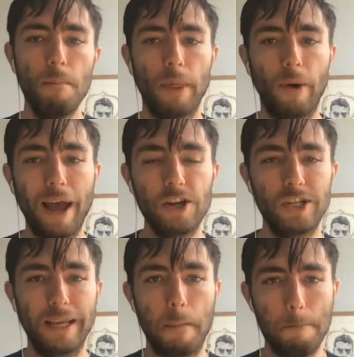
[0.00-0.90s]
but they're
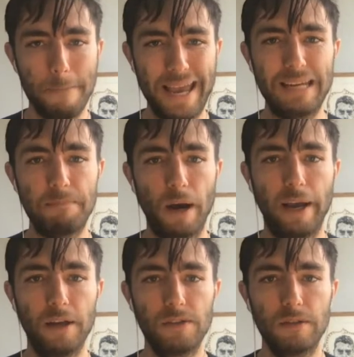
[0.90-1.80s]
actually made by
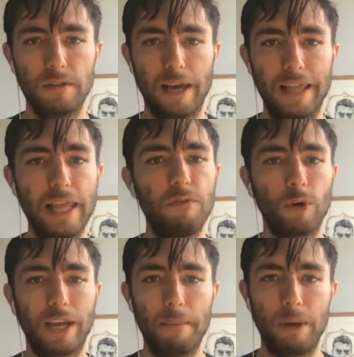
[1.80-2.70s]
us and
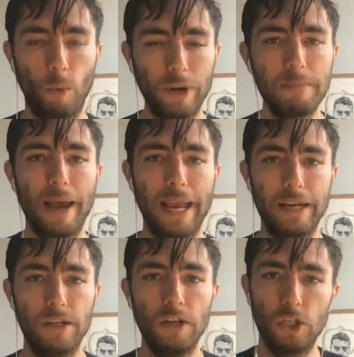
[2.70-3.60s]
therefore can be
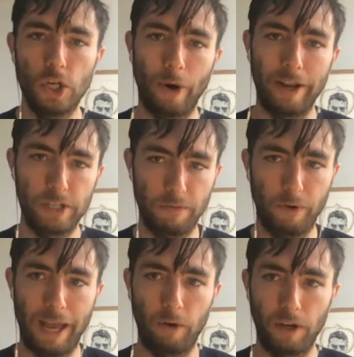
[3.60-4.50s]
remade to generate
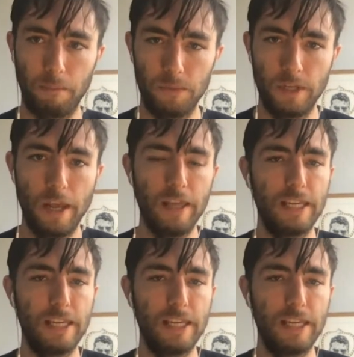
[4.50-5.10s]
different outcomes,